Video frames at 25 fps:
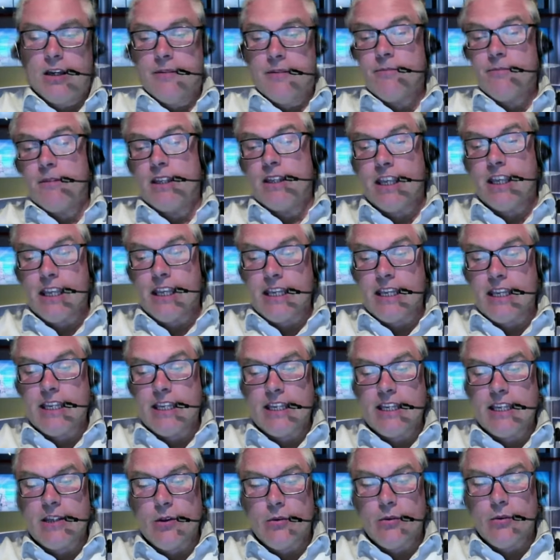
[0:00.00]

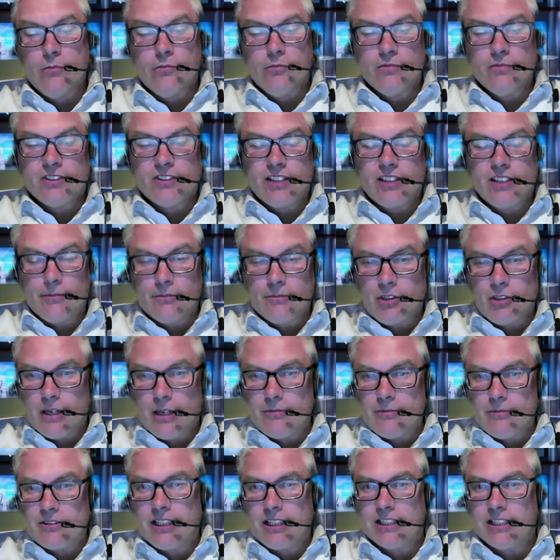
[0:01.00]
He
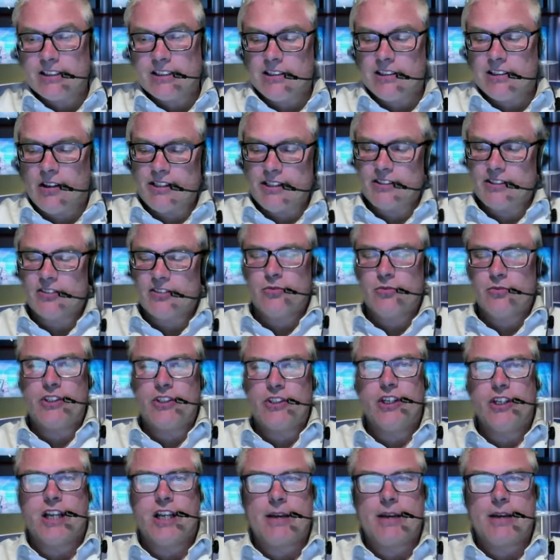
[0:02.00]
sometimes does like to
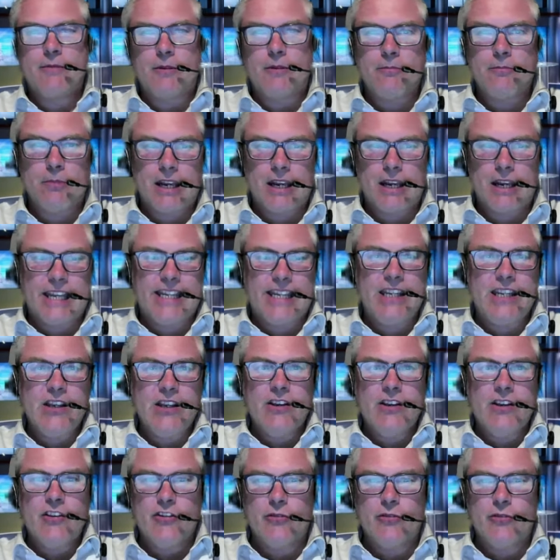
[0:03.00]
switch it up and play
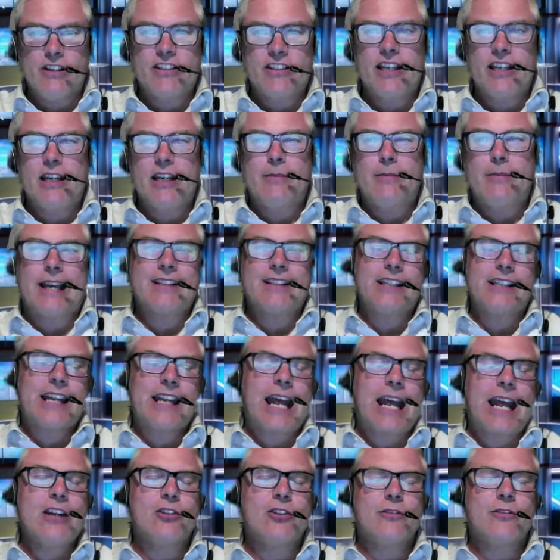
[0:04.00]
three centre-backs. And in
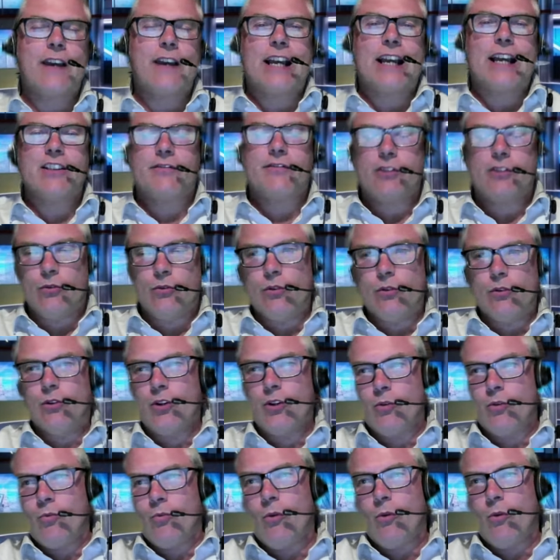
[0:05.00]
actual fact, if you look
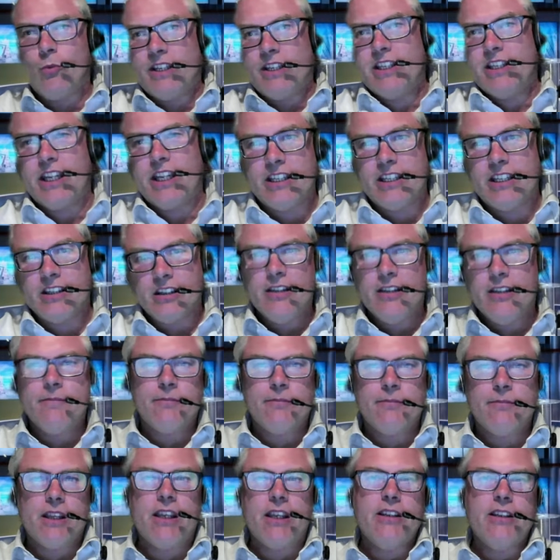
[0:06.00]
at what we did
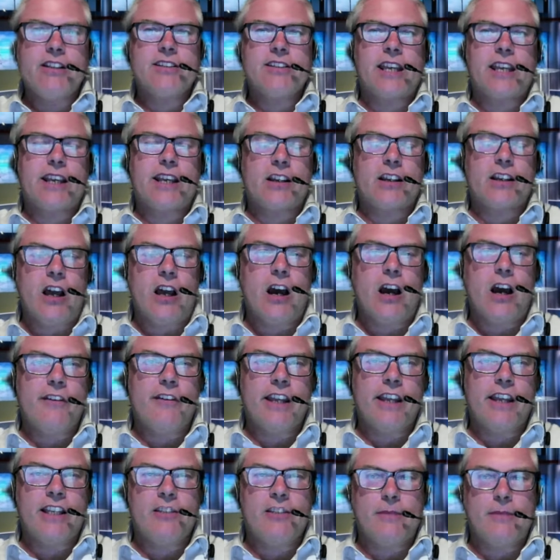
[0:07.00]
in the second half
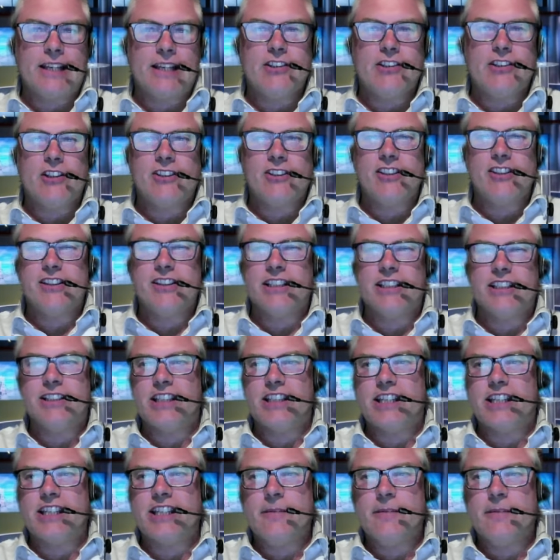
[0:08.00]
against Manchester
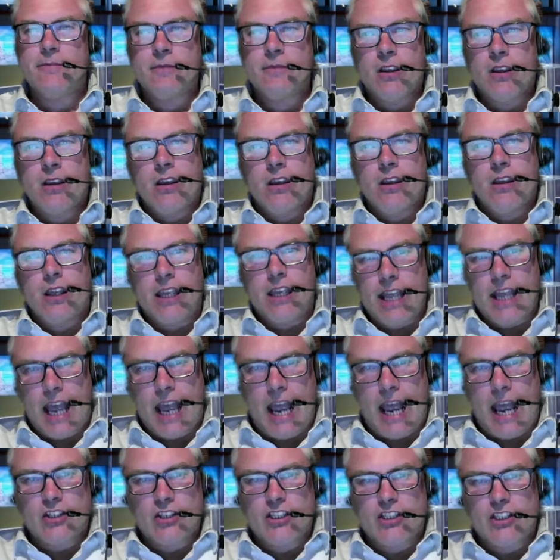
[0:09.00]
City, it
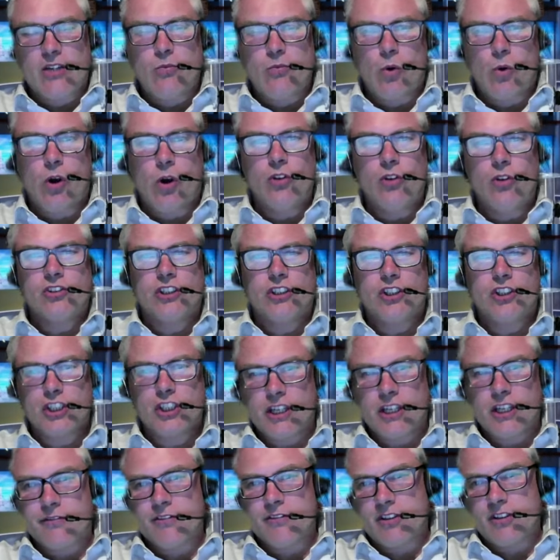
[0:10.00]
actually was a
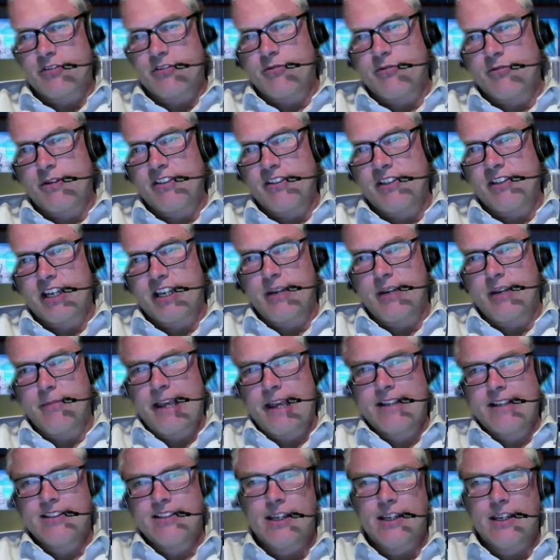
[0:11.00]
shift to three
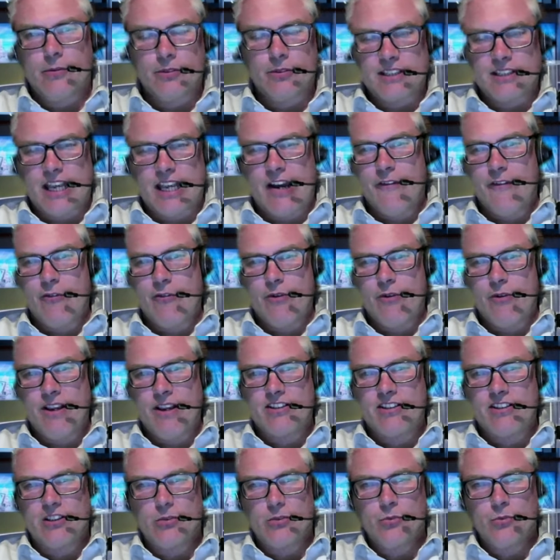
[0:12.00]
centre-backs, and it was
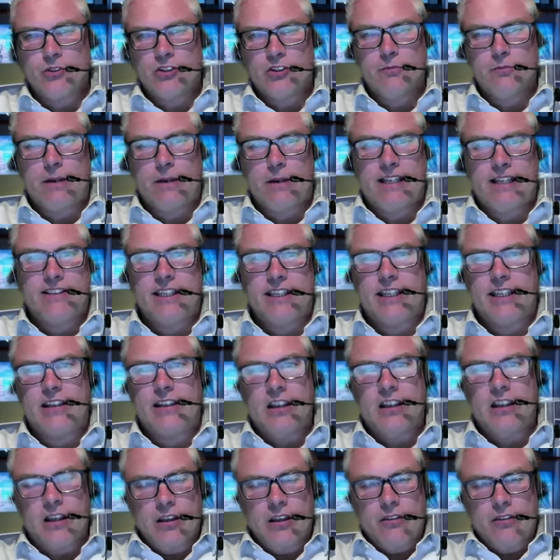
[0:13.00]
Alvarez that was splitting
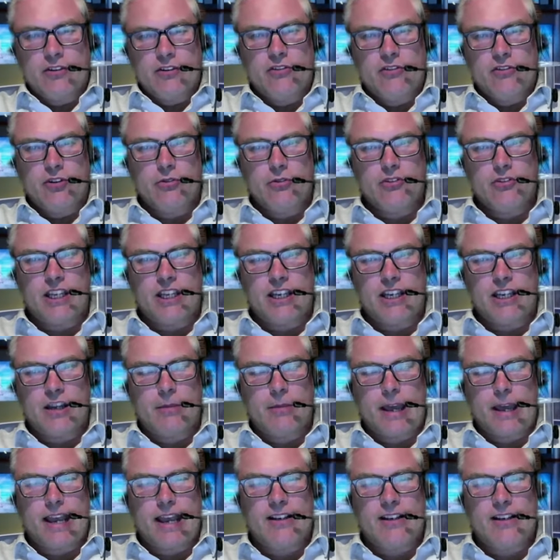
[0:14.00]
the two
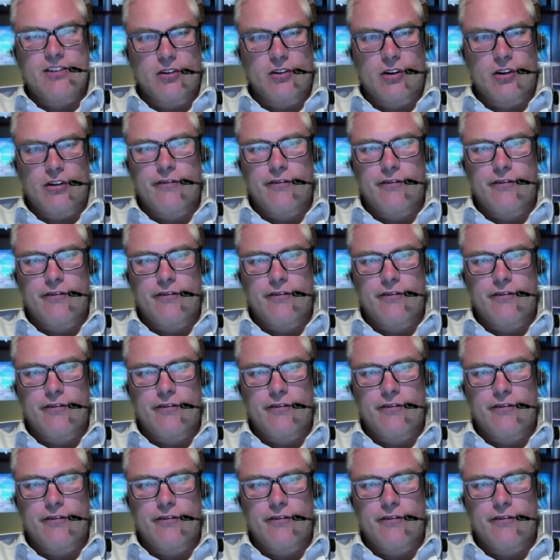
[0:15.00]
centre-backs of